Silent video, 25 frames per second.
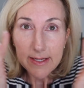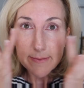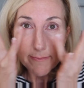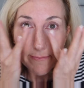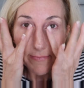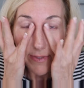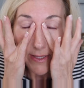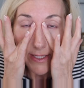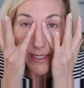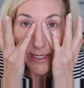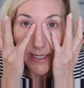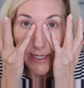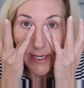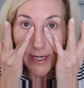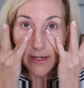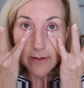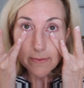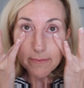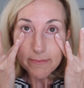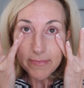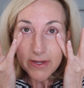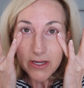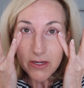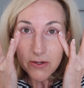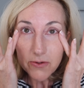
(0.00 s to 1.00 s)
they blend
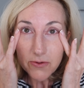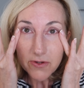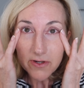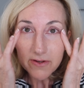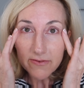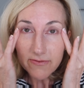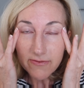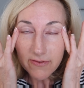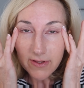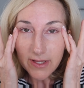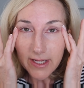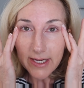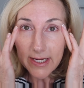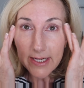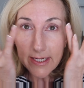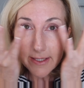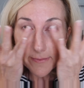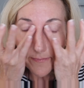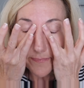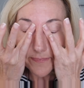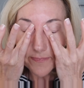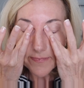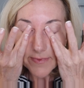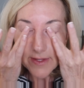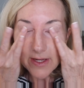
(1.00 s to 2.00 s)
out
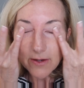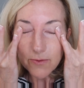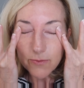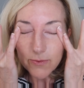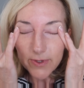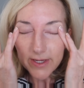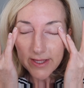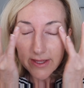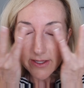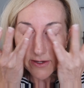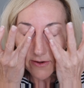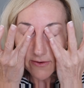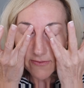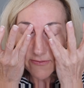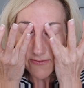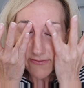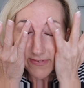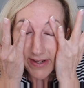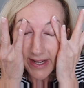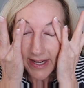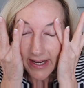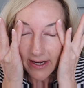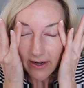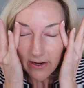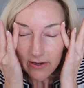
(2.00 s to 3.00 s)
beautifully with your
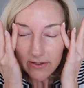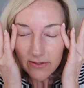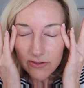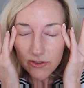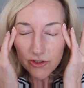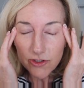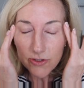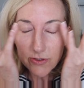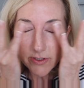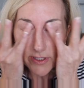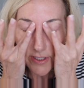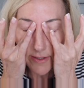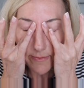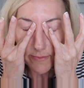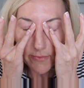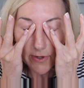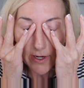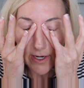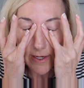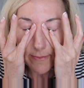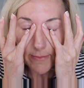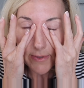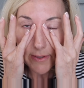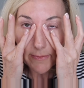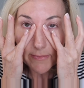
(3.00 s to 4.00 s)
fingers. You could
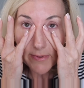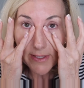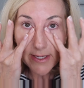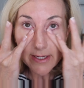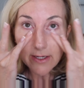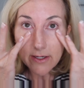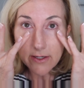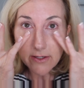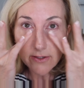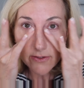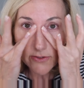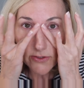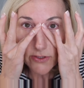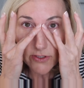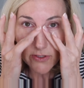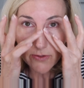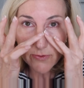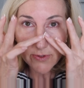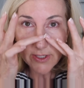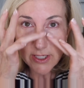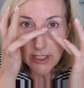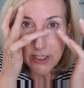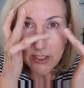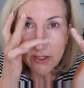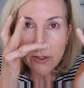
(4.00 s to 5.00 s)
probably also
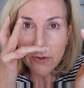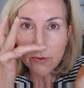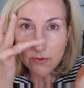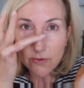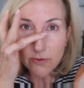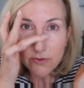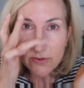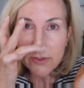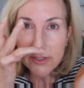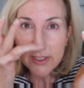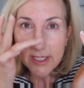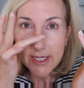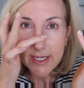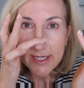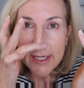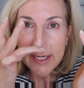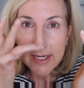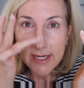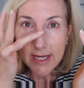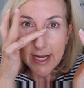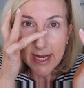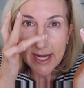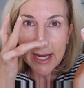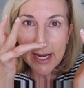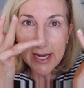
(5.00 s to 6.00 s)
use
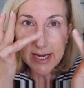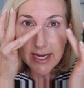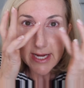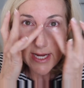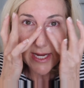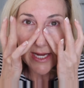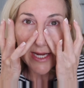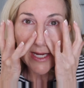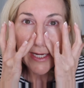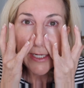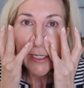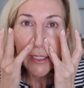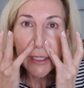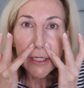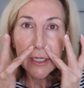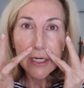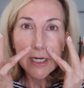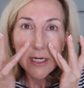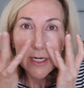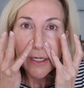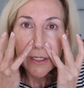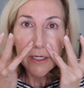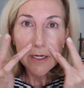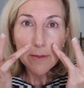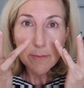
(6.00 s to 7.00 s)
a
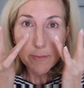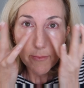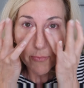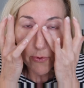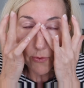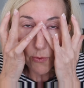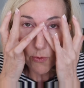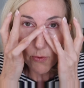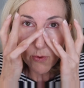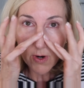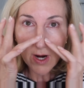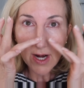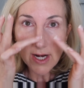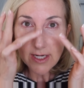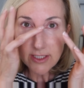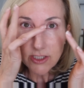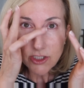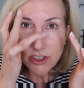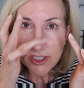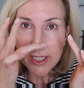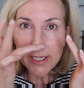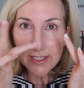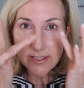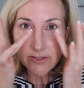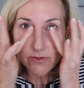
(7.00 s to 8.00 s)

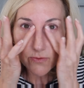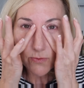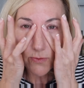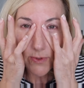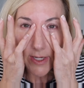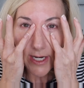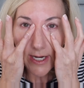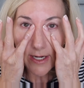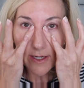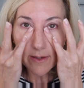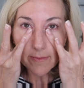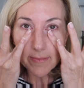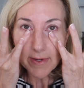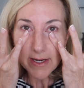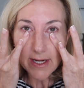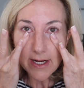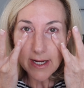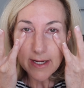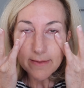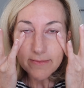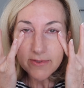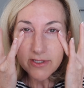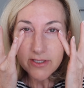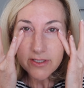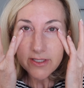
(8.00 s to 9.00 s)
brush as well, but
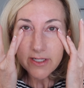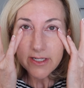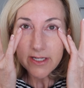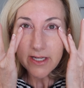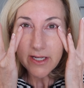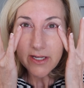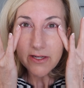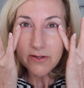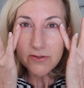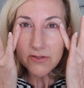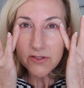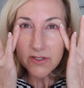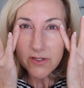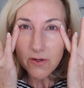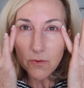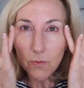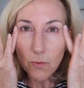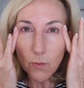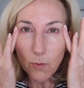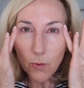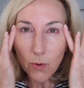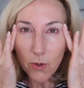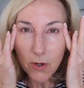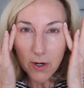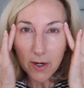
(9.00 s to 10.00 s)
I'm just going to use the
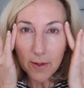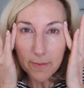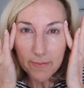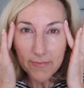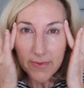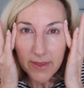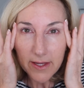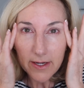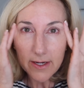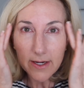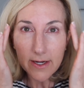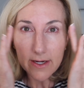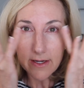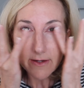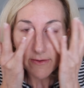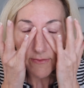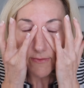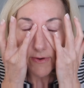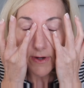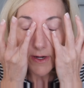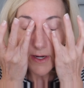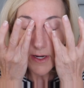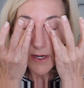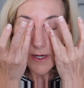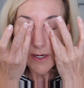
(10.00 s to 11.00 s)
warmth of
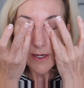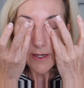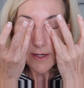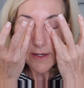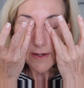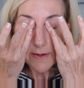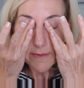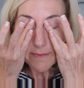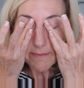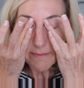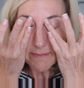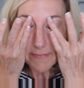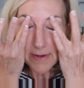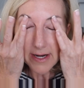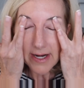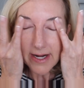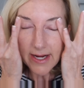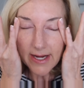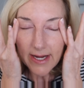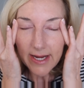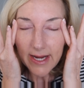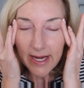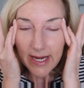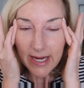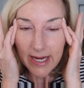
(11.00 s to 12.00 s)

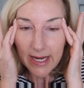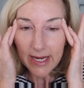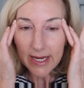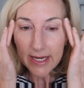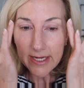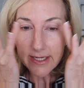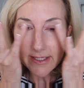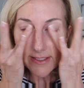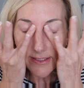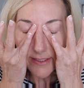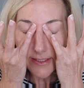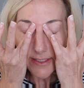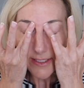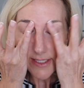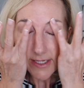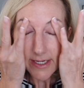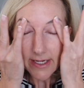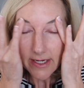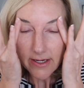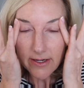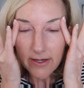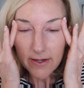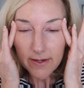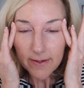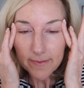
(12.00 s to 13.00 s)
my hands
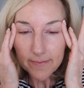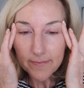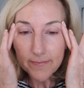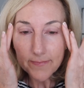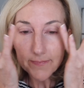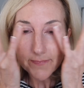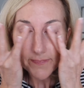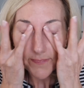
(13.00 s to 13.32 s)
here.